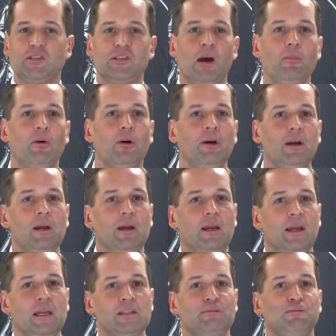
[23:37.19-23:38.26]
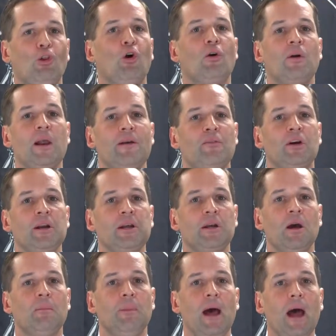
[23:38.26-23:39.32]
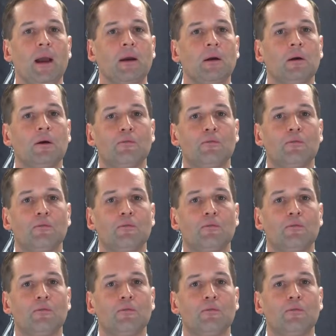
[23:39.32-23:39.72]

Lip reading: summer, is Florida ever going to come back?